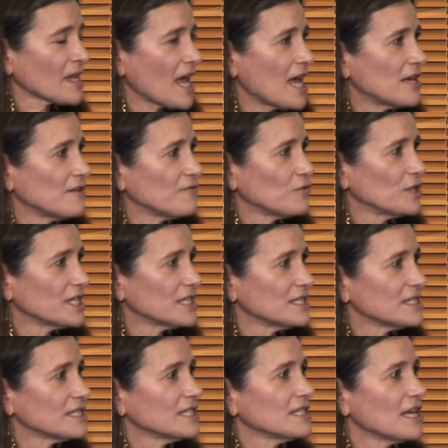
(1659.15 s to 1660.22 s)
and if we
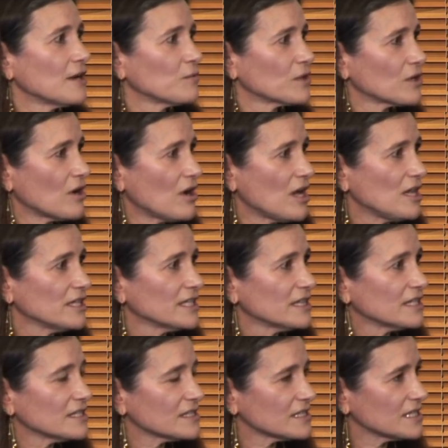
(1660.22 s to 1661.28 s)
can see that we're all
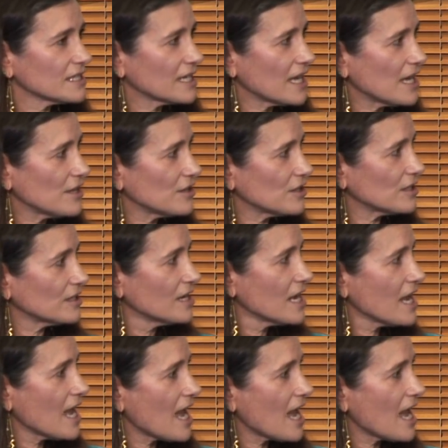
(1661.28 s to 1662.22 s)
in this together